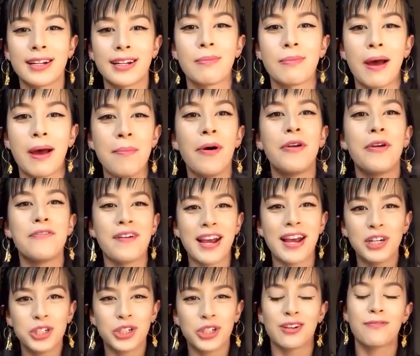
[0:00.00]
It's my
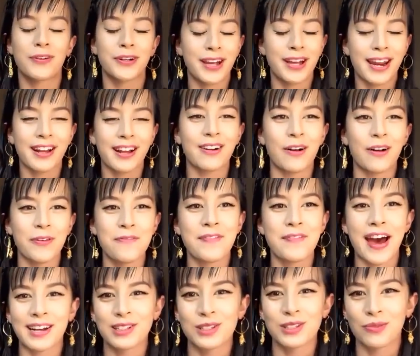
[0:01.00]
motivation for getting all the
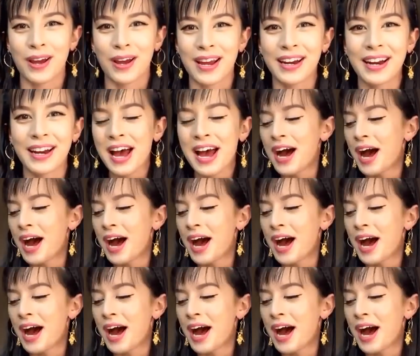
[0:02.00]
facts right.